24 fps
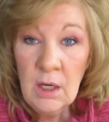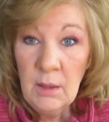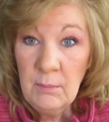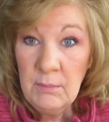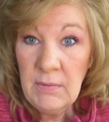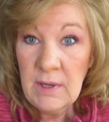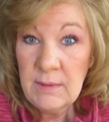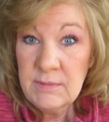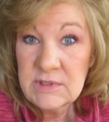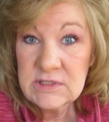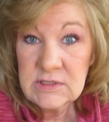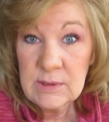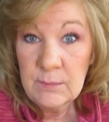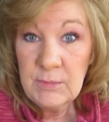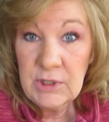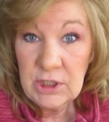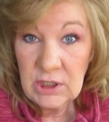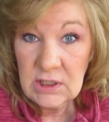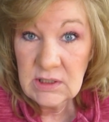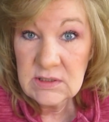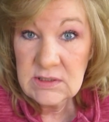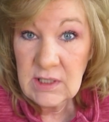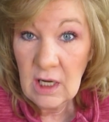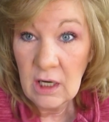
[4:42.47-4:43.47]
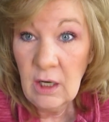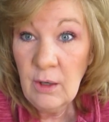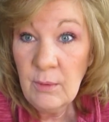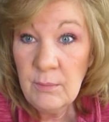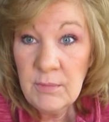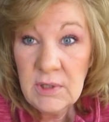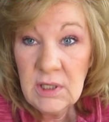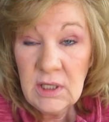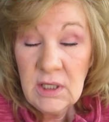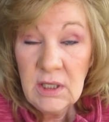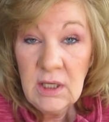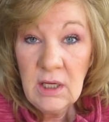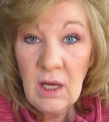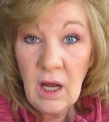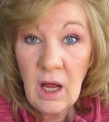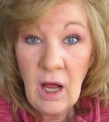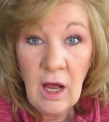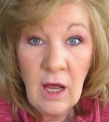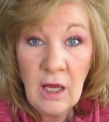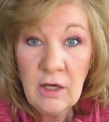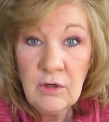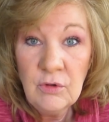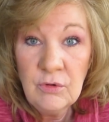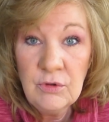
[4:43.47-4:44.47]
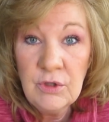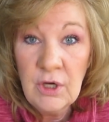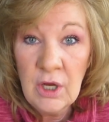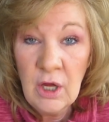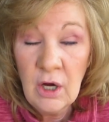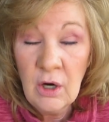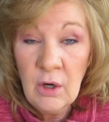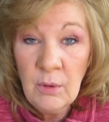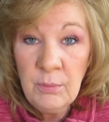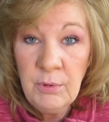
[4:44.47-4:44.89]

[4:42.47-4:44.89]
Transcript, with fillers: maybe somebody could tell me, I don't know,